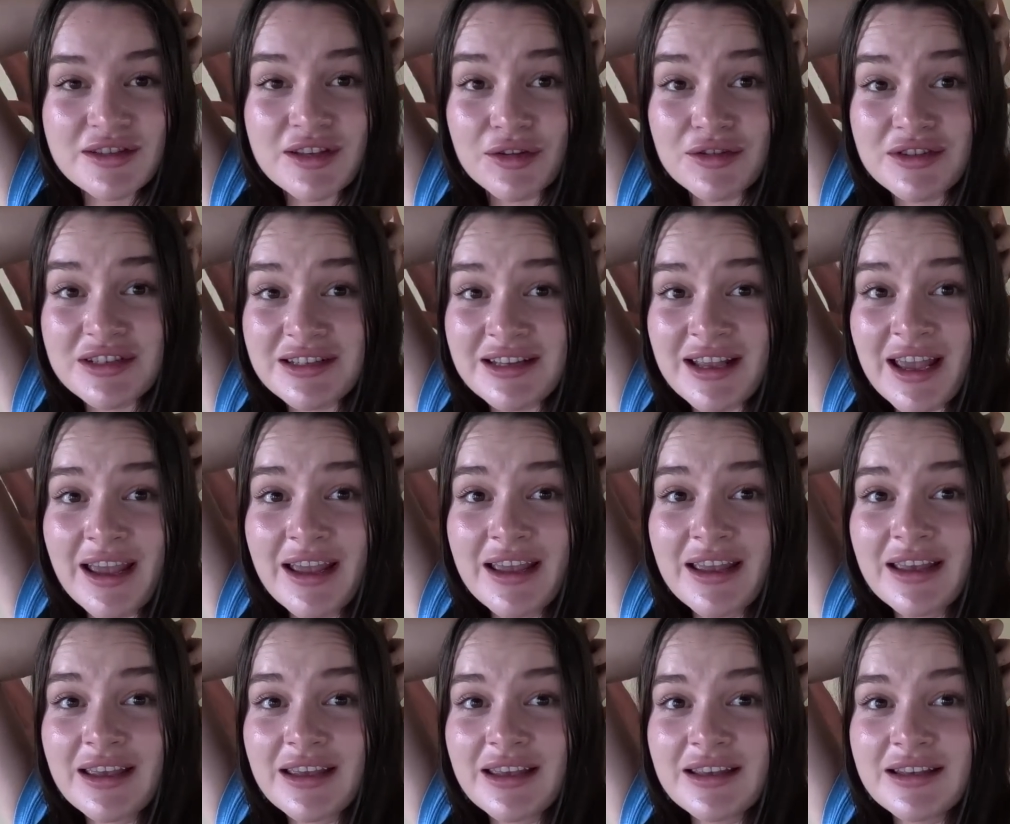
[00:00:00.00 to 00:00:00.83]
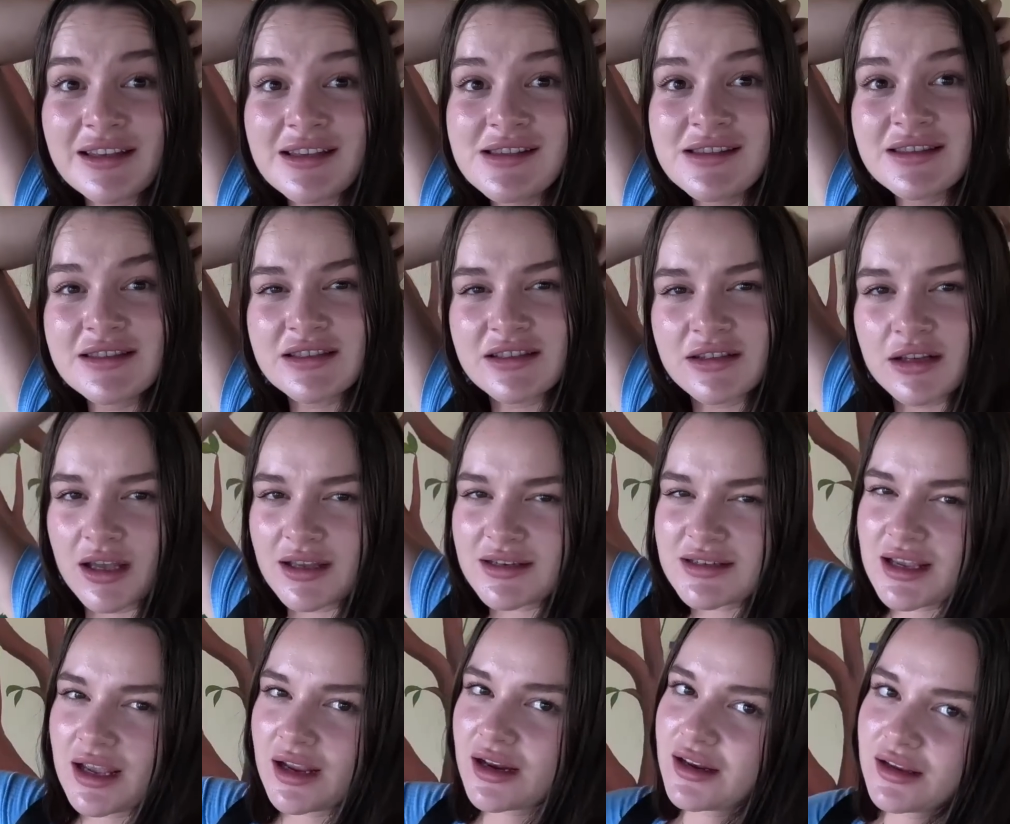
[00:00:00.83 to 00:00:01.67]
So today is
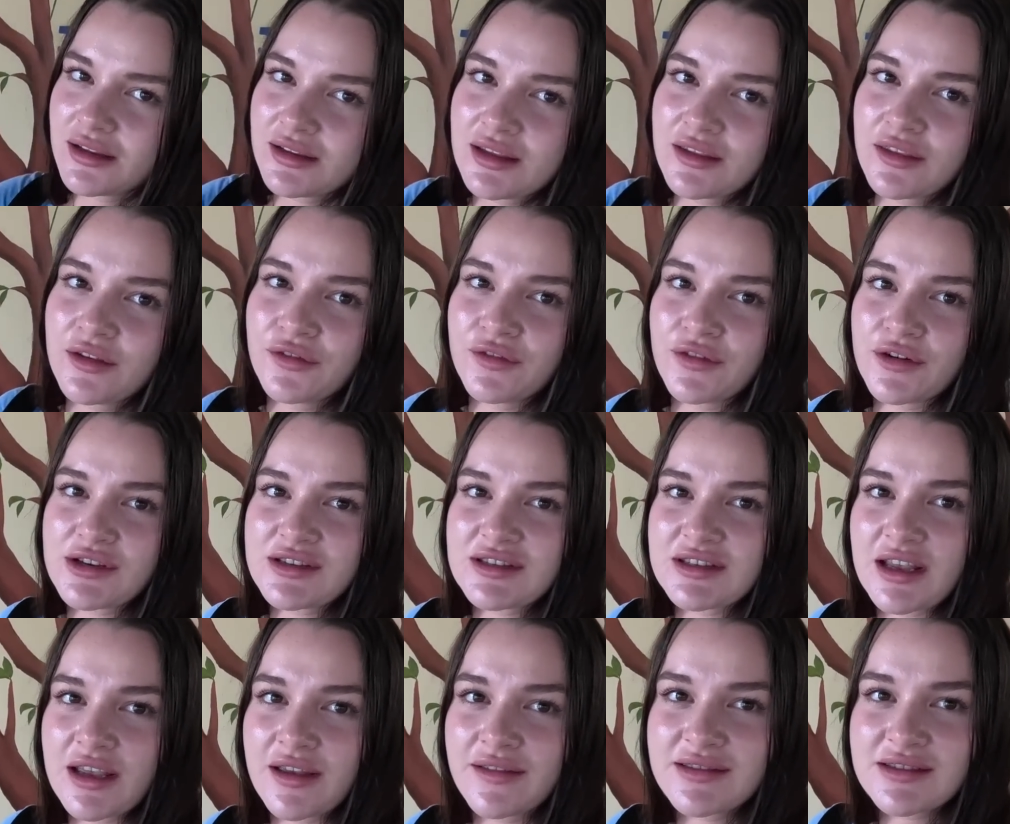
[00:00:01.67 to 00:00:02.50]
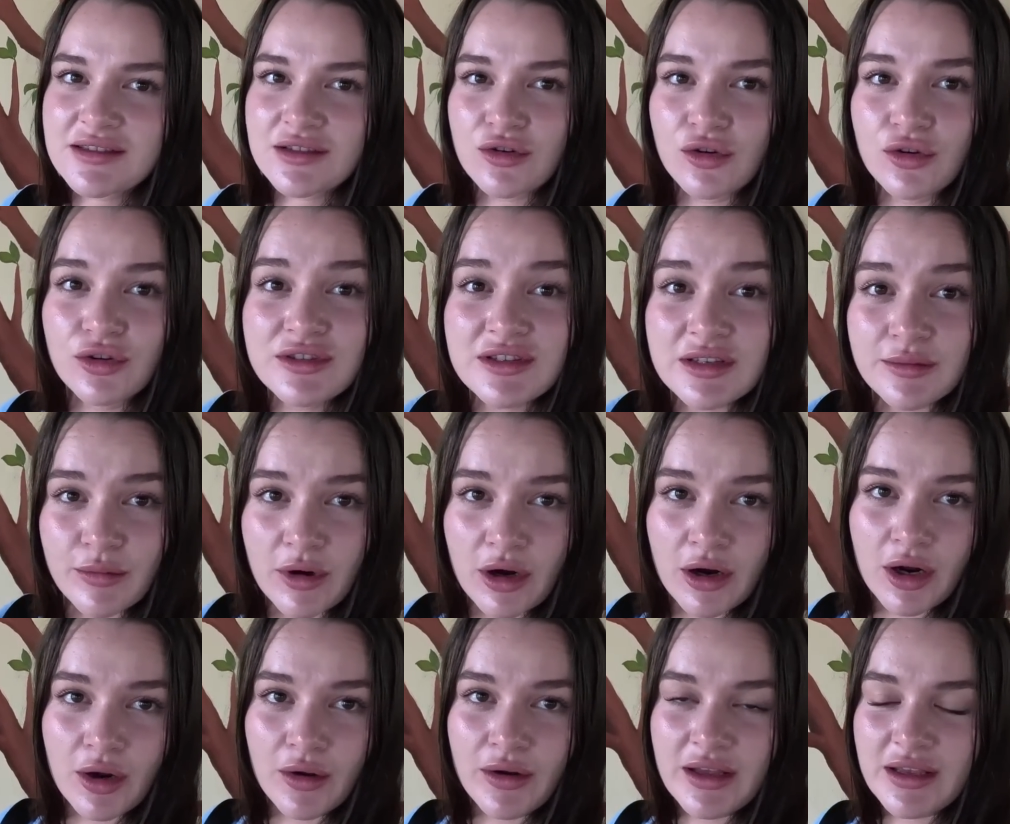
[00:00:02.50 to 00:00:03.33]
not technically the first day of school,
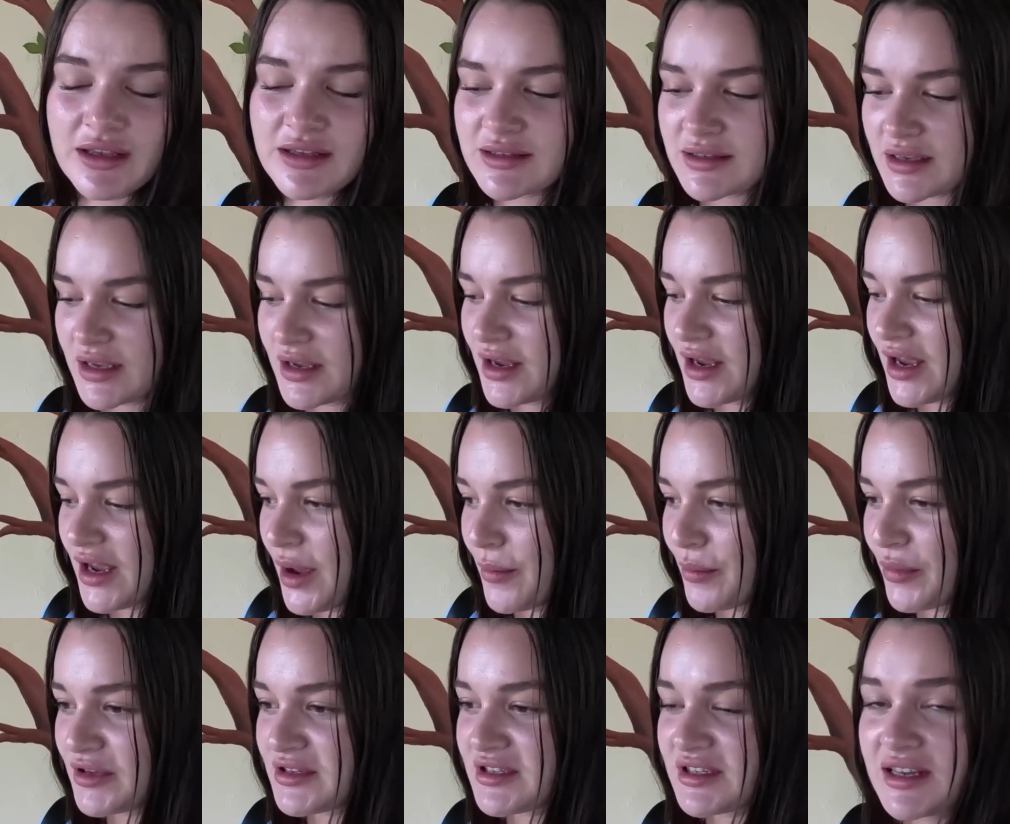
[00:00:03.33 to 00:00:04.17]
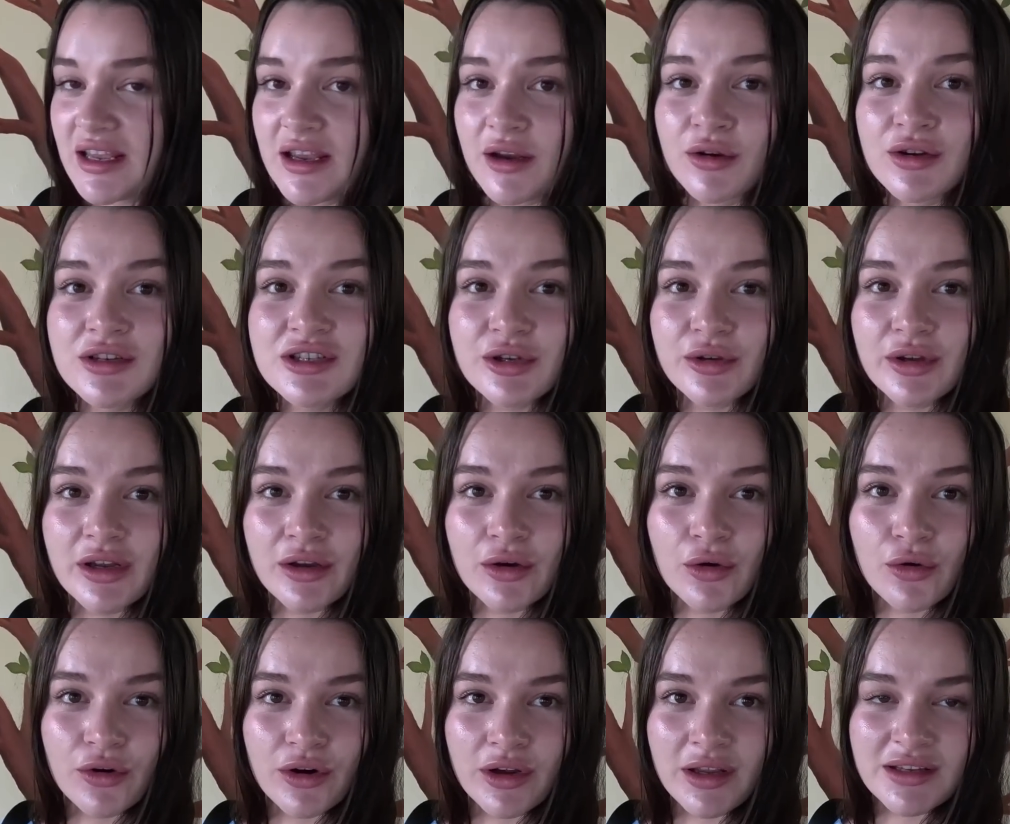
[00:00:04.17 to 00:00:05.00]
tomorrow is, but today we're doing
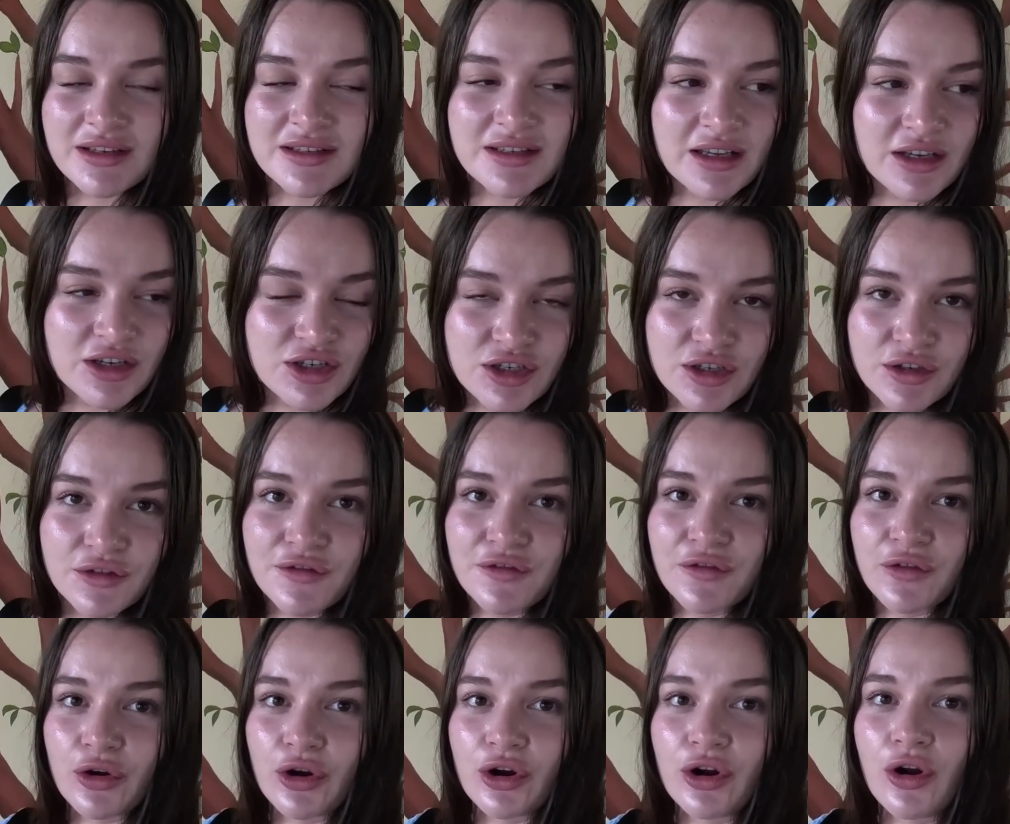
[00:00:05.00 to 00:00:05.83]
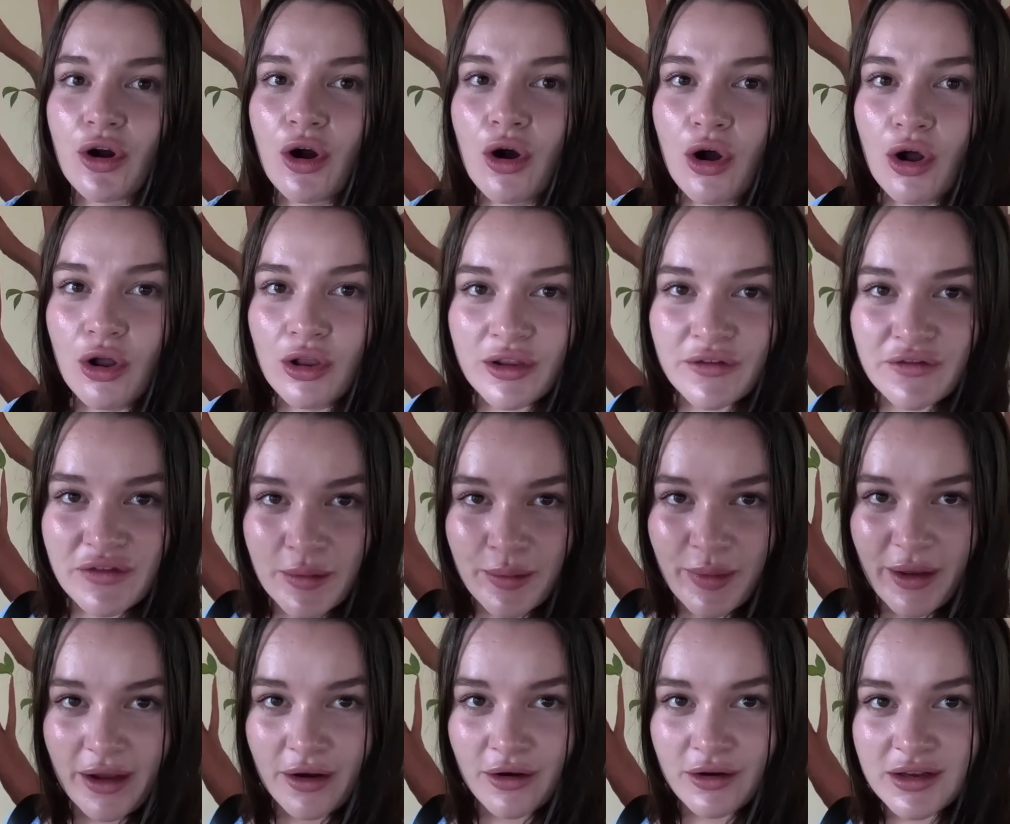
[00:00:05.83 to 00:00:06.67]
an orientation for all of the
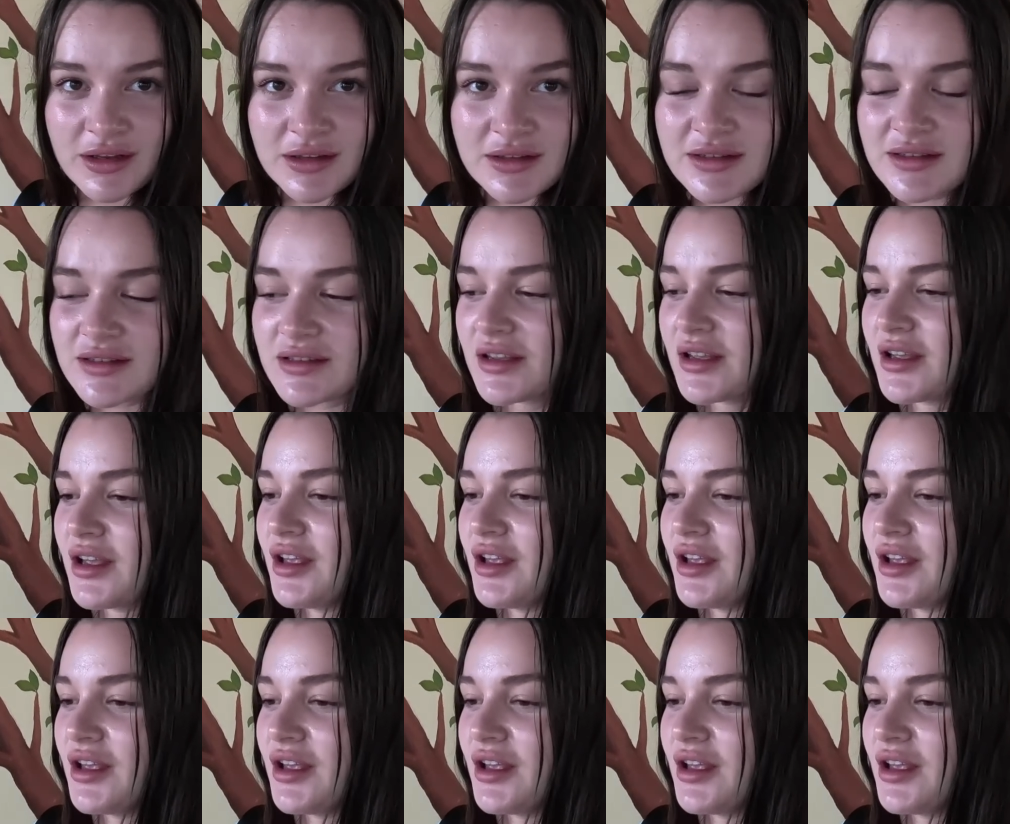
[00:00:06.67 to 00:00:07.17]
parents.